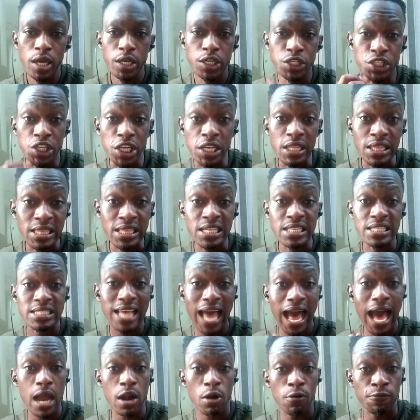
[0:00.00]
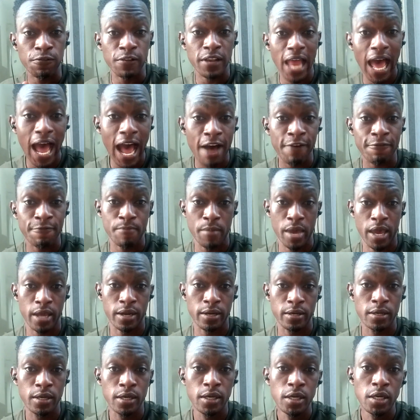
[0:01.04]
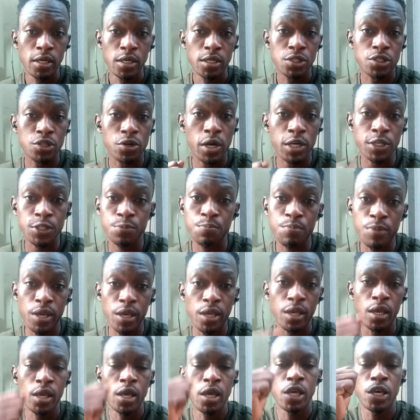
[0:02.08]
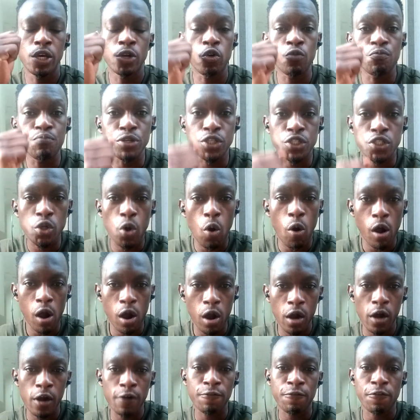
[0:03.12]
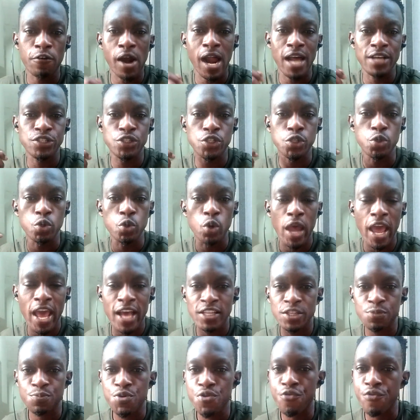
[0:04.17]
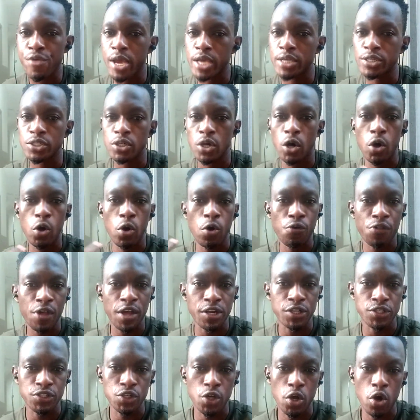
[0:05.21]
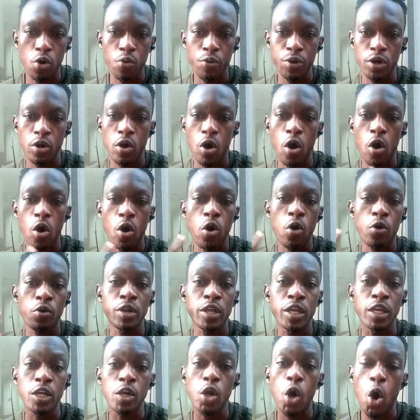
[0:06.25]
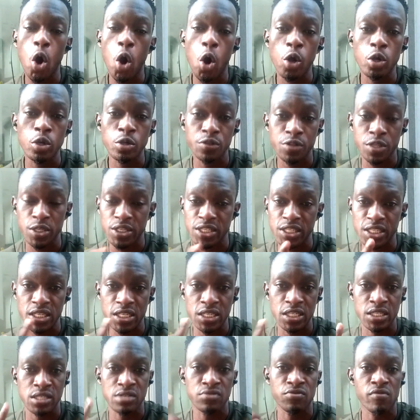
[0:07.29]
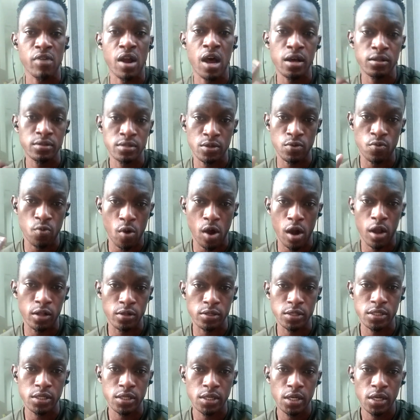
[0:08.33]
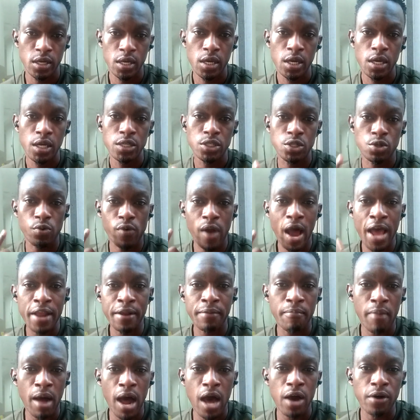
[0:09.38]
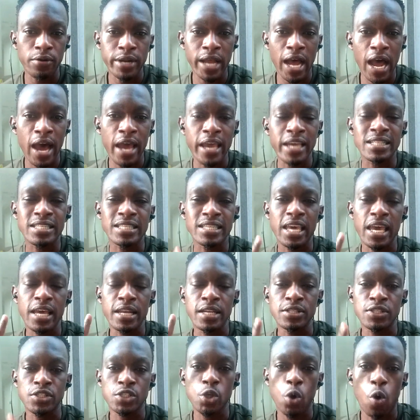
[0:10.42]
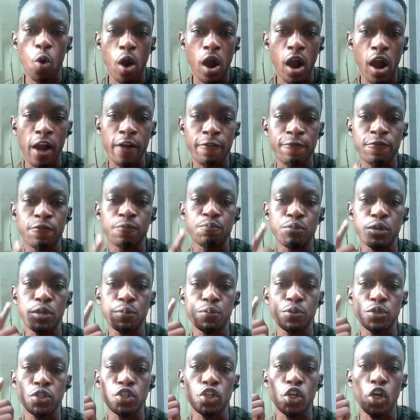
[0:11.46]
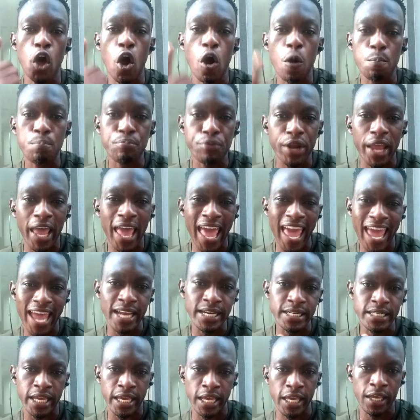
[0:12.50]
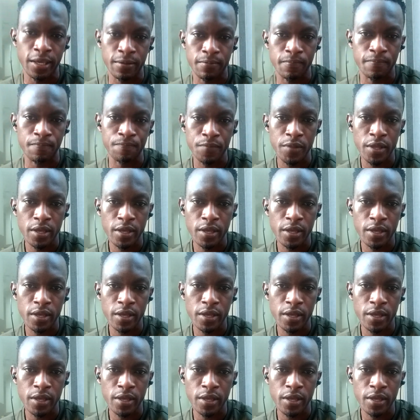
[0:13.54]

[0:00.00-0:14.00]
did this out of love, man, trust me, it would be so hard for us to experience all that is going on in all the cities around the world. So right about now, it's getting so hard for people to comprehend him.